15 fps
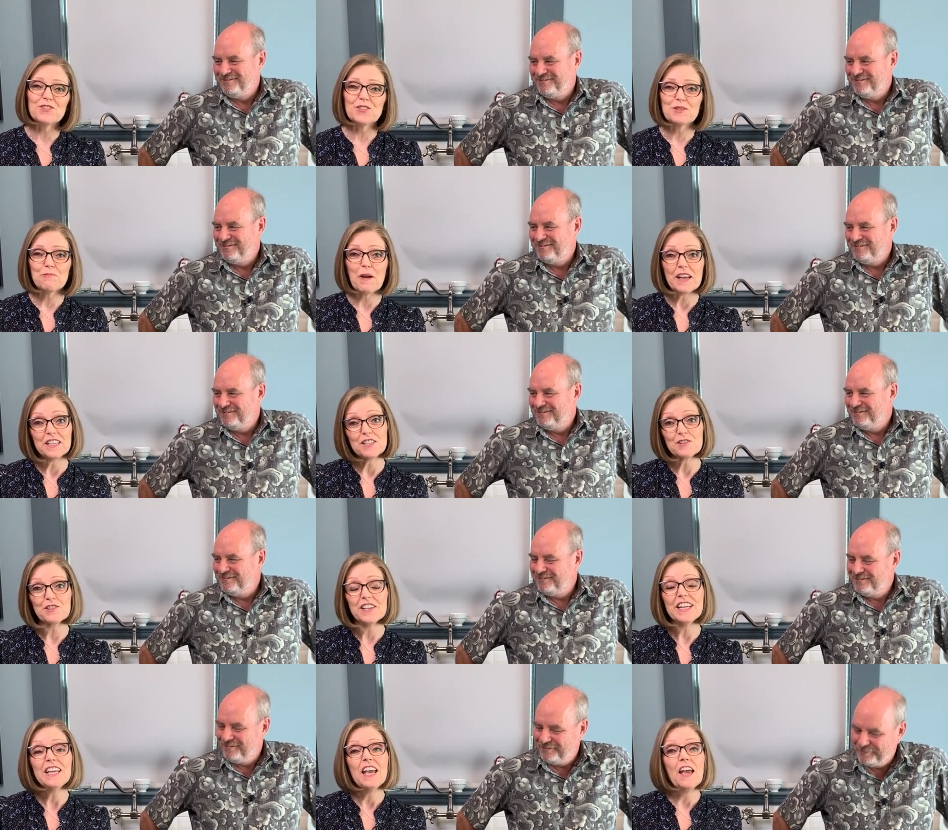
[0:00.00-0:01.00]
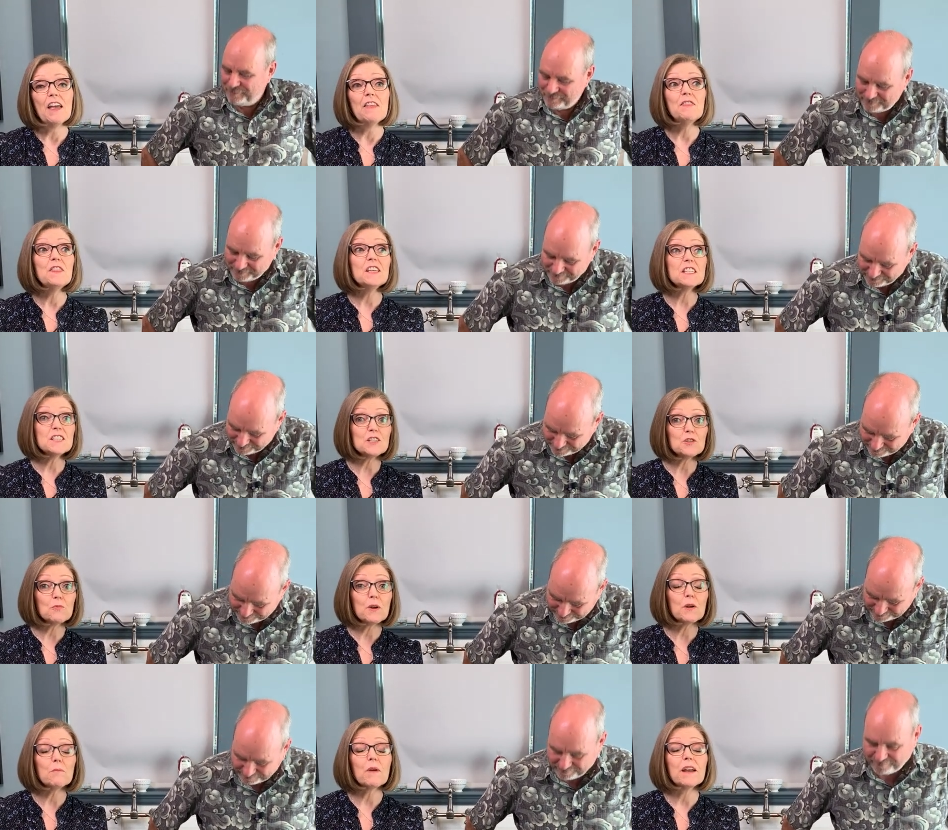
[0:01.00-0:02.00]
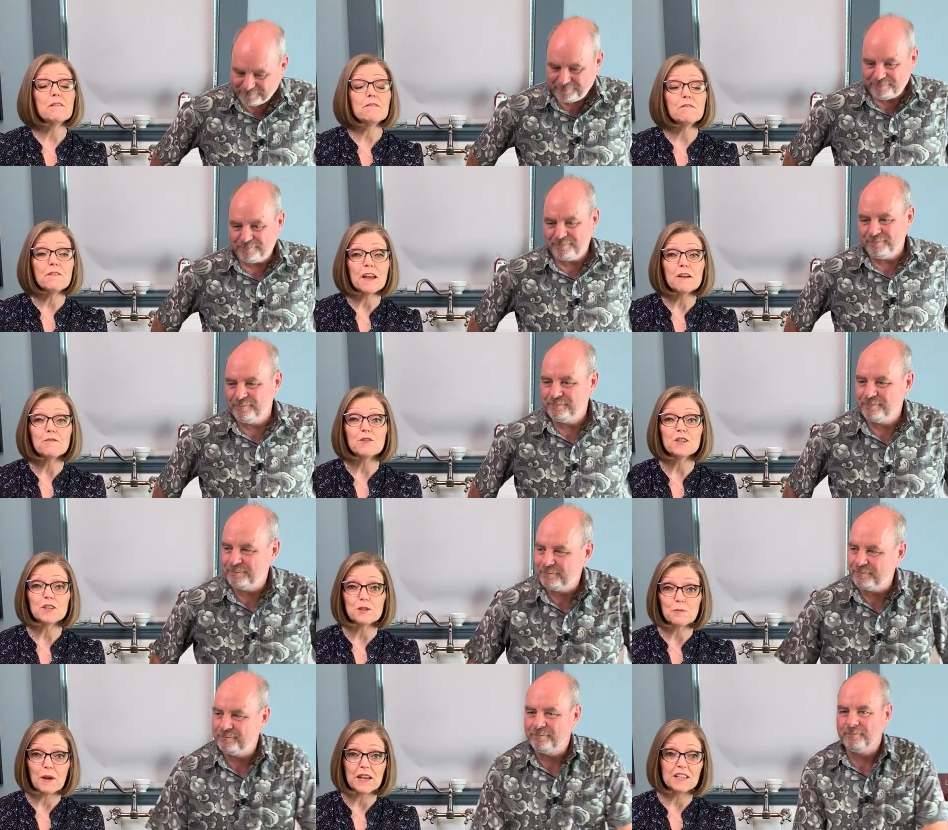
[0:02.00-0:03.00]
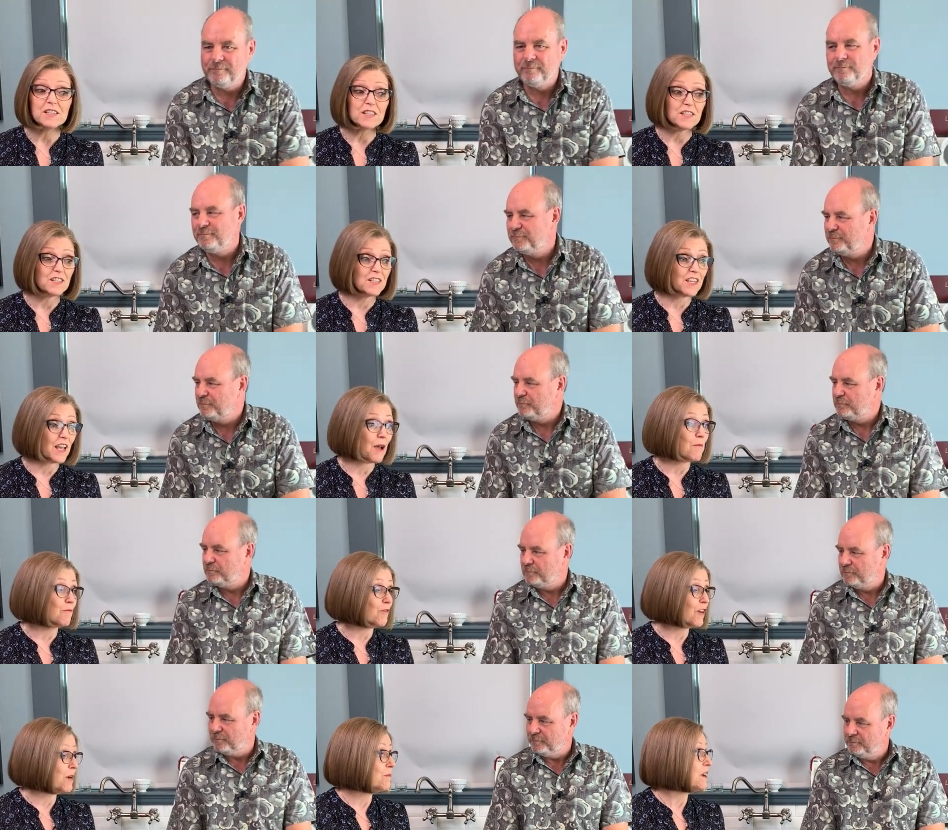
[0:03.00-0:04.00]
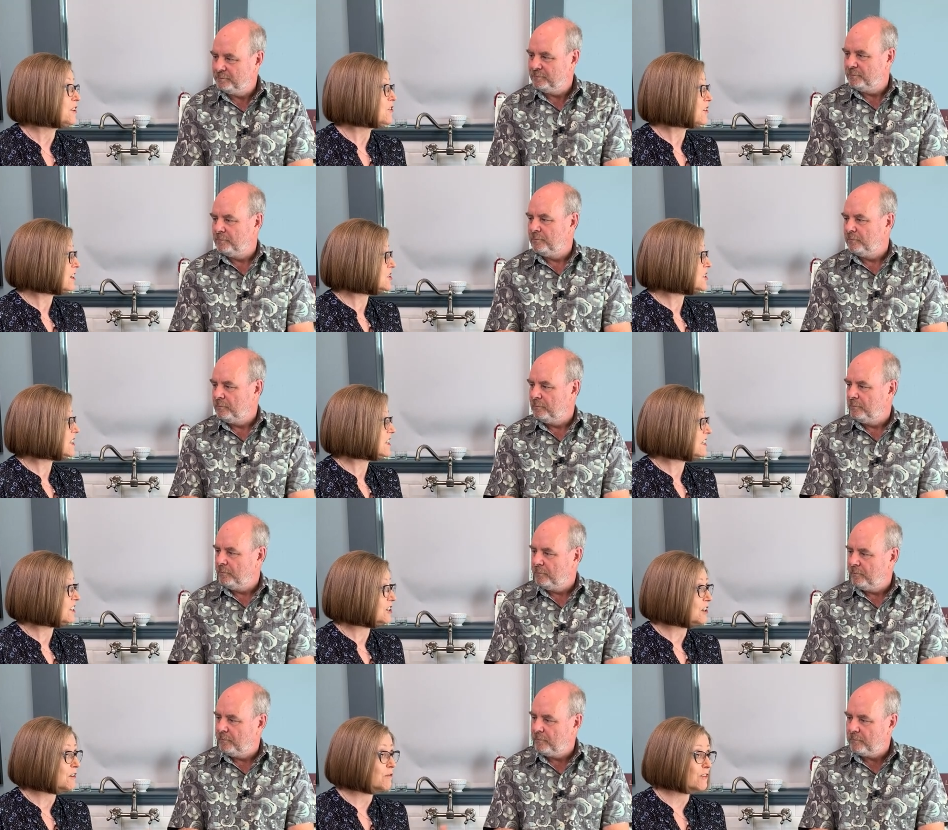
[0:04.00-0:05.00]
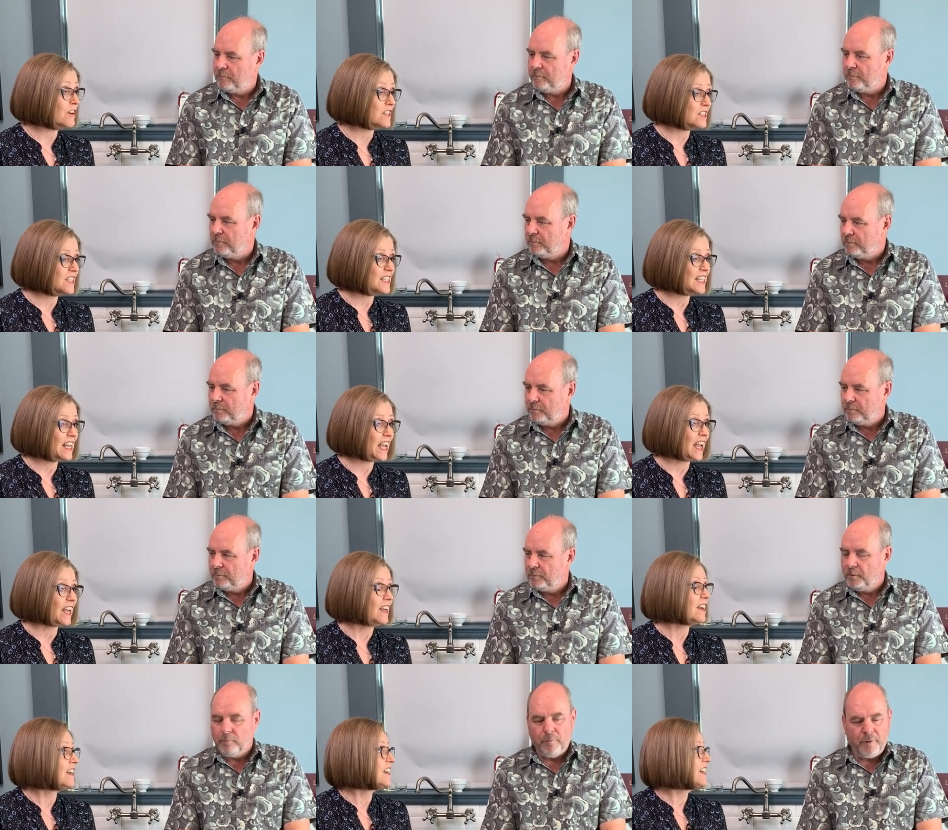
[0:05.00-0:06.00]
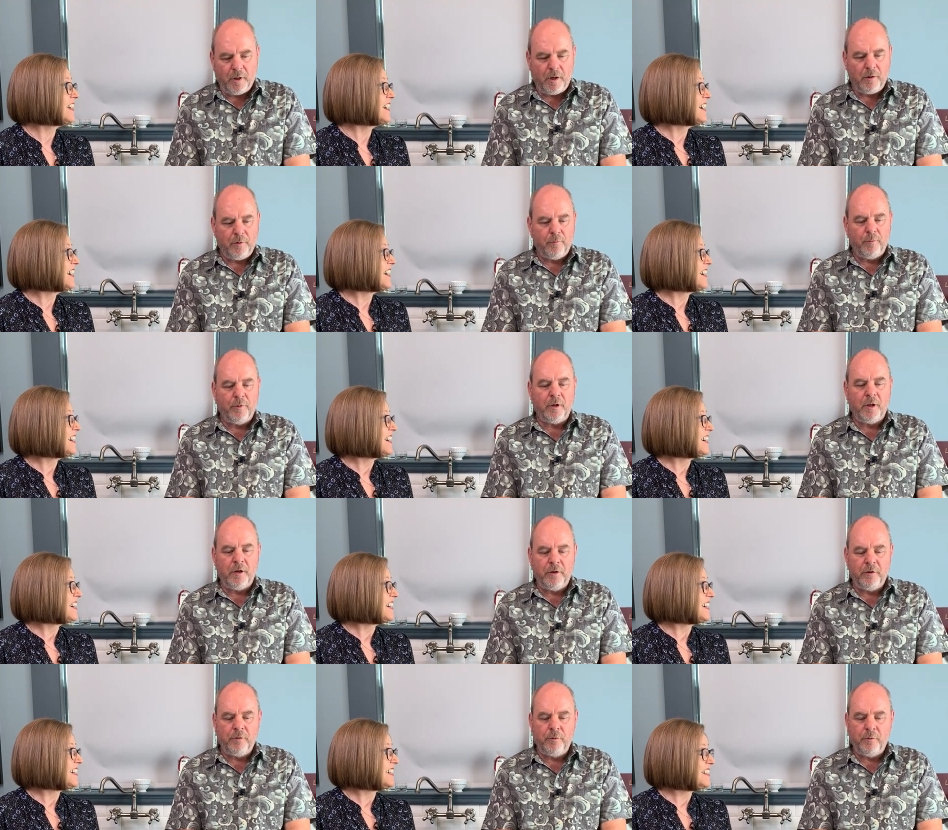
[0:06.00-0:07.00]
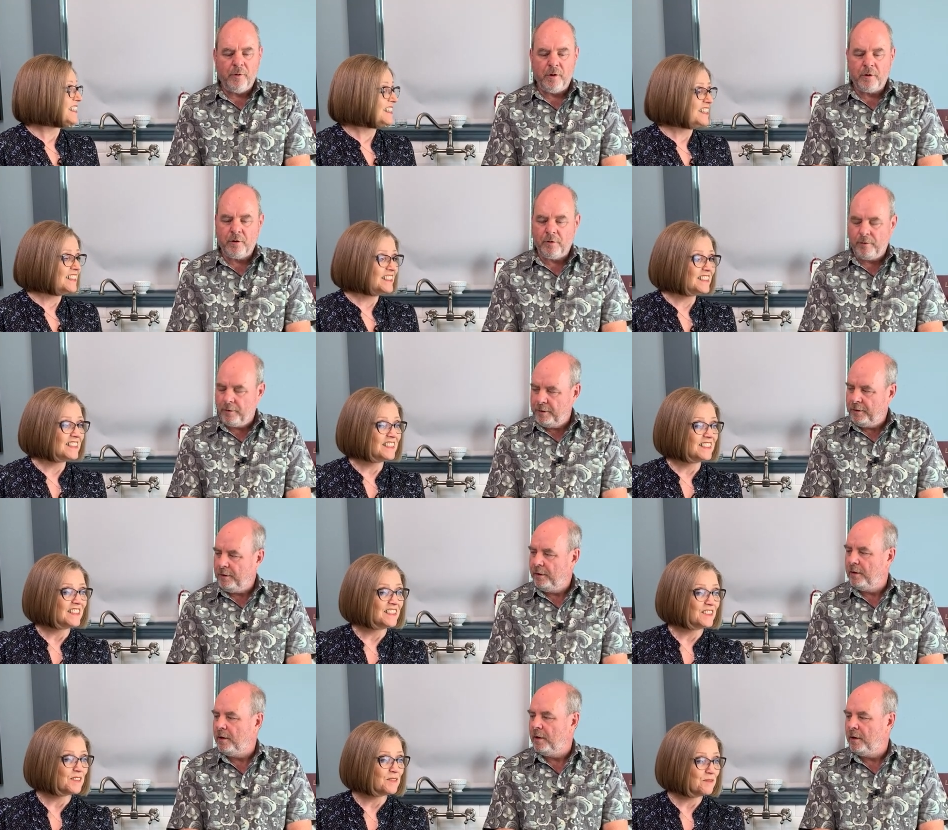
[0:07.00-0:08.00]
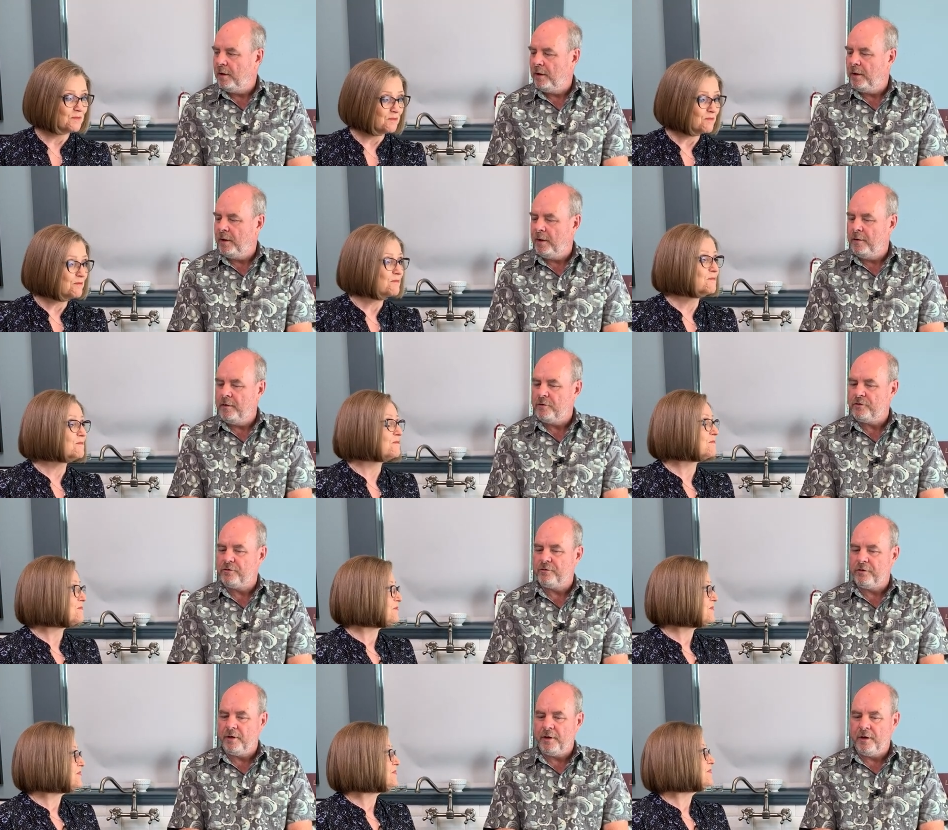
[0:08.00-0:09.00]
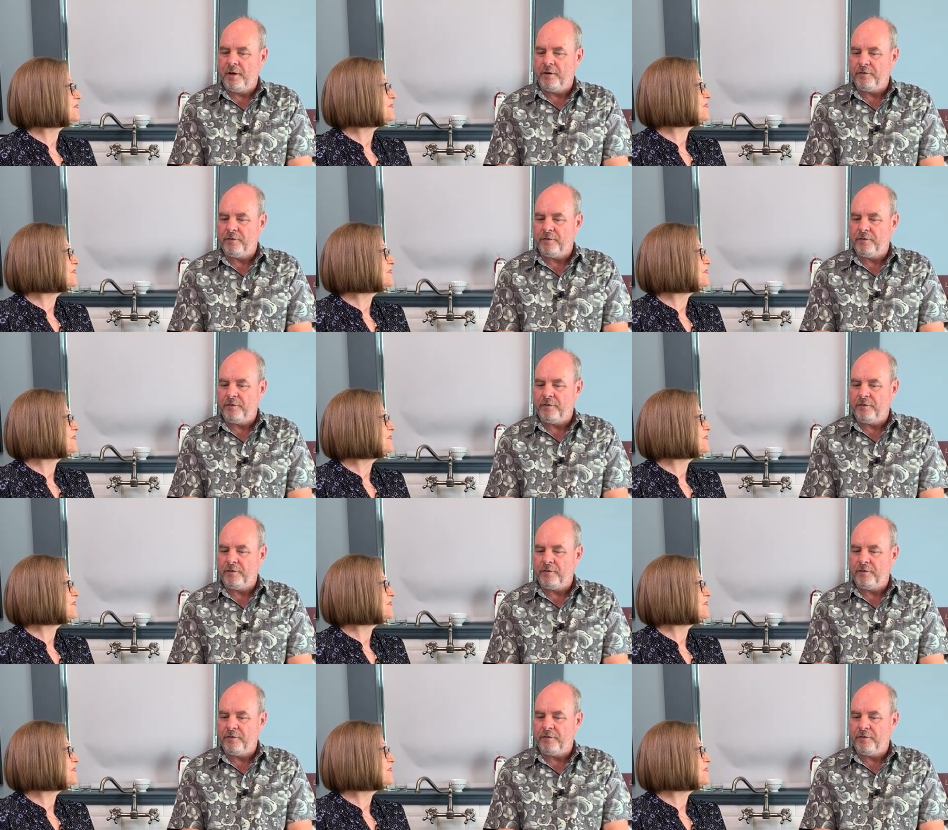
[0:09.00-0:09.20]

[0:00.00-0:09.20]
Speaker 1: Spicery. And this is where my favorite spices come from. And you're actually going to cook for us today.
Speaker 2: We are. We're going to do a curry. Uh, and this, uh,